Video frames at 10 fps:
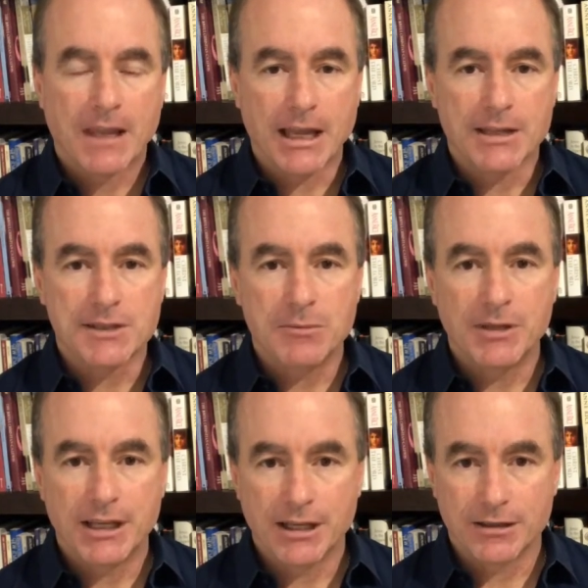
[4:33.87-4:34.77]
As he
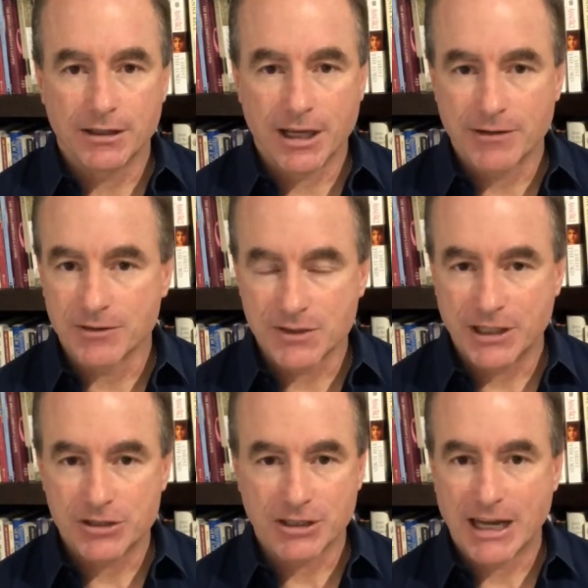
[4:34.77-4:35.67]
began the
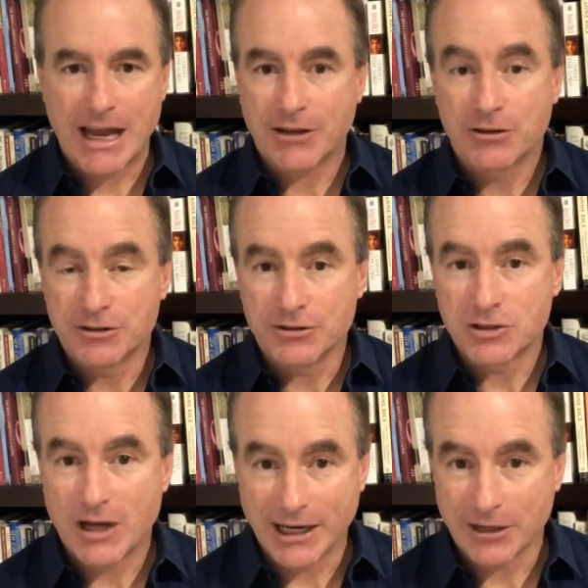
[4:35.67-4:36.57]
conversation, I couldn't
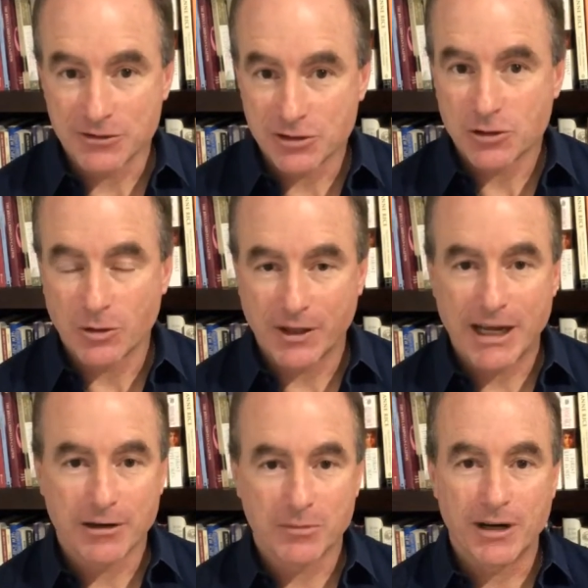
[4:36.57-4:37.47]
talk. I was just totally
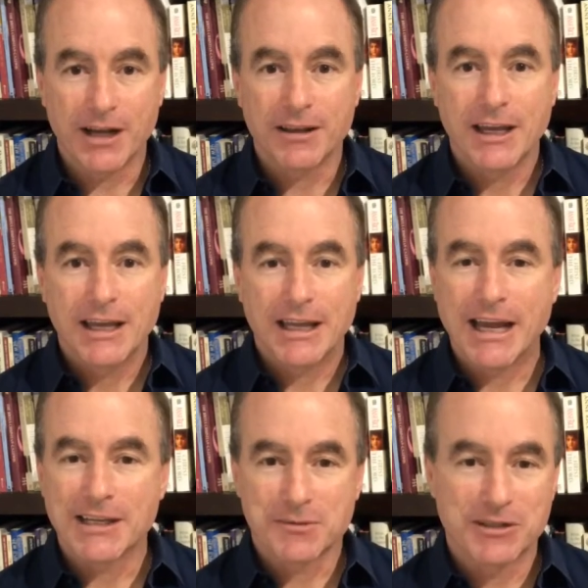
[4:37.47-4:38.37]
out of breath. He
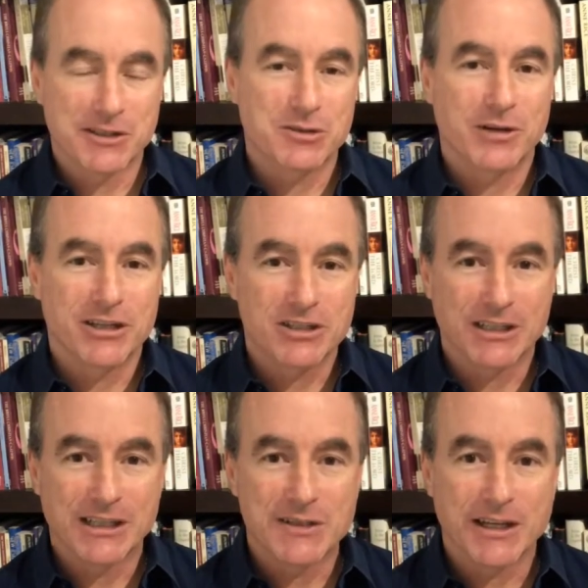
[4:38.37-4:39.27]
asked me this question.
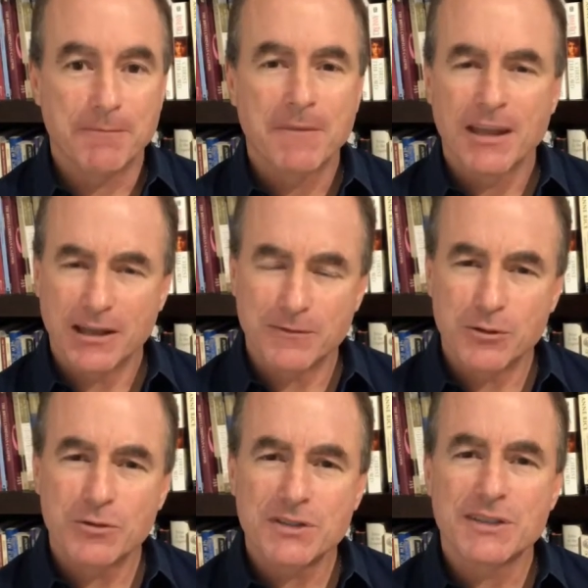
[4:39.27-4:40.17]
He said, if
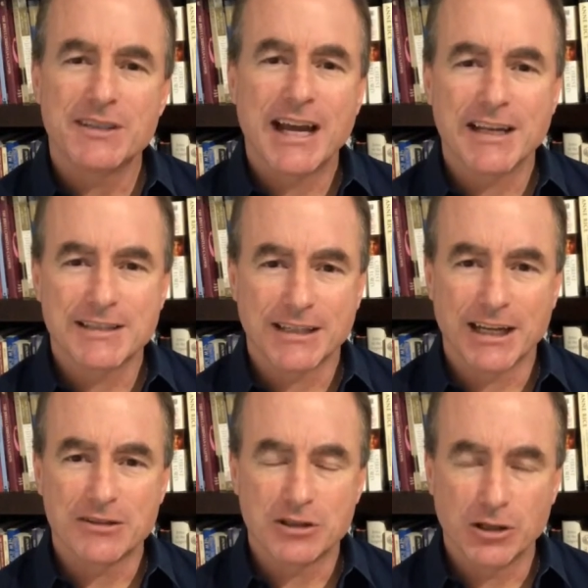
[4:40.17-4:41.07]
you were to die
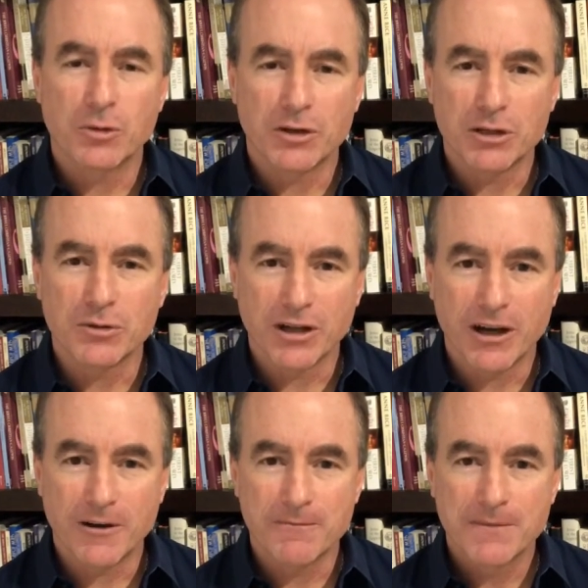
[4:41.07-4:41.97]
tonight, do you know where you would
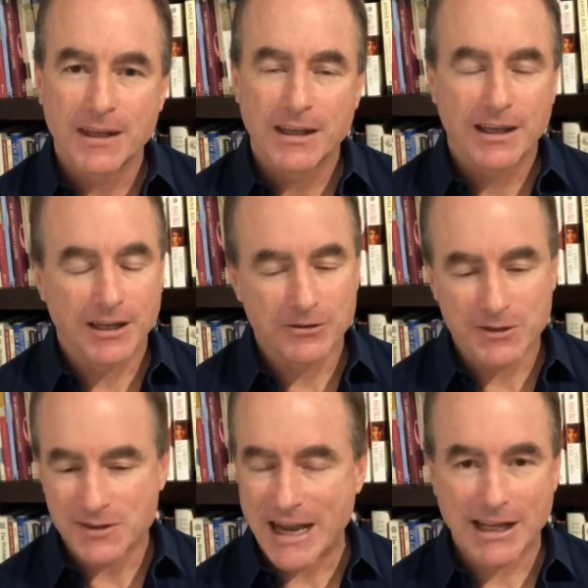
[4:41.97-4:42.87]
go? I knew
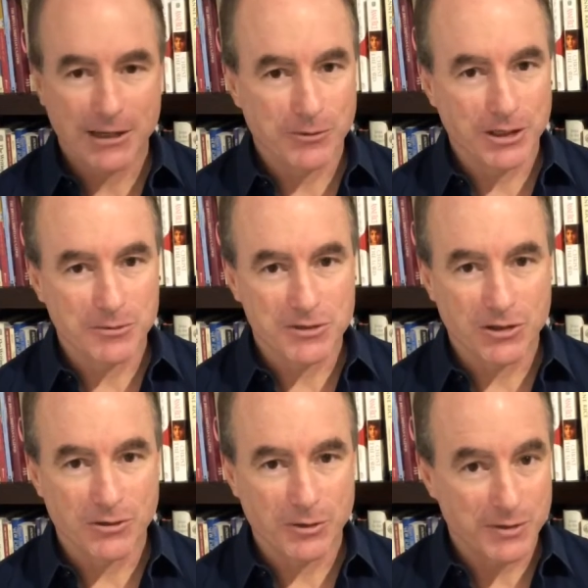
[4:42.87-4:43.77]
exactly where he was
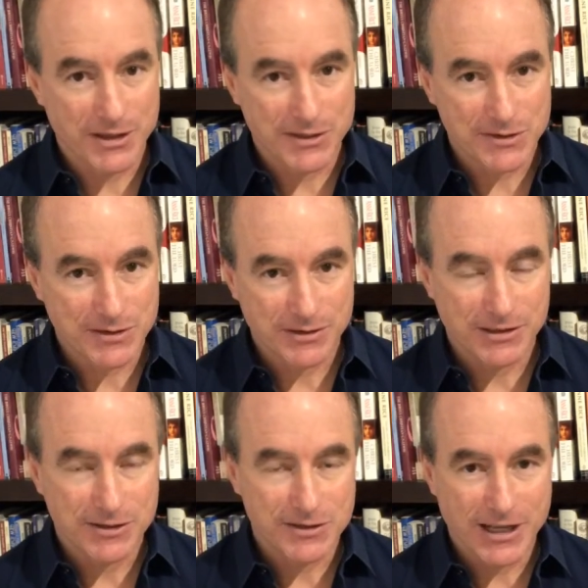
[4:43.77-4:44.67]
going with this,
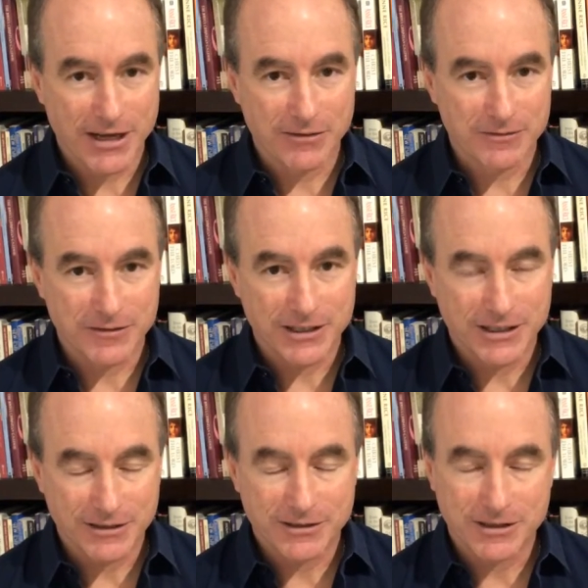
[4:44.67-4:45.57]
this line of uh,
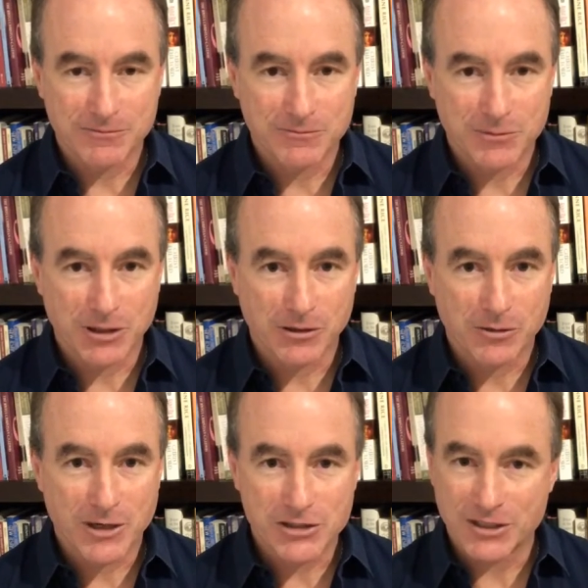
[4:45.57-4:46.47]
uh, uh,
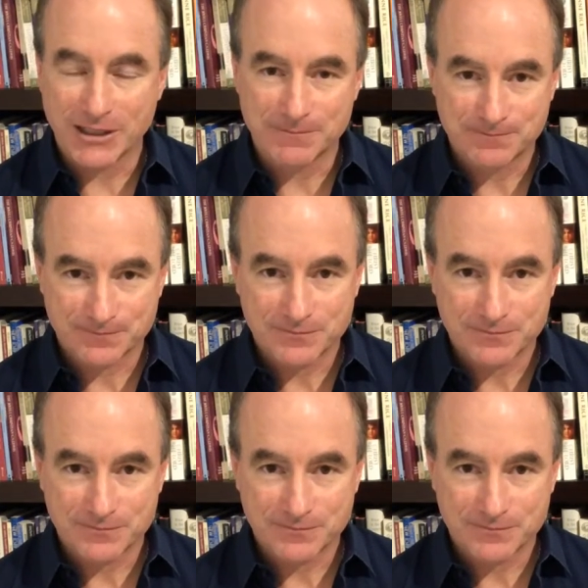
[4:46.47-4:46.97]
questioning.